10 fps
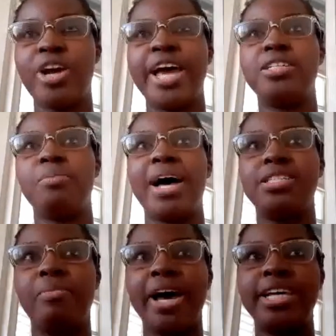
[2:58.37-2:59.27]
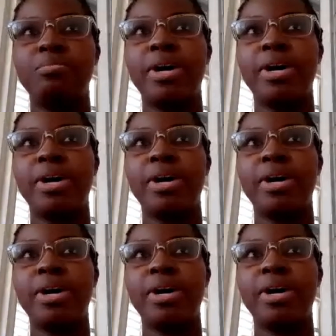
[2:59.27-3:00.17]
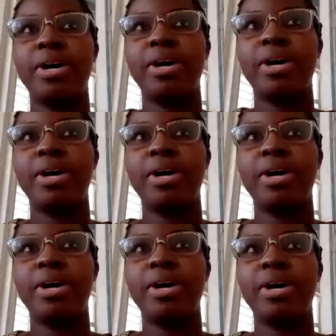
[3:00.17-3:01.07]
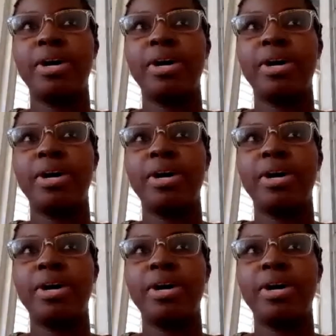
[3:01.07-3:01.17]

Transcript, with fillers: trying to maximize my score. Then of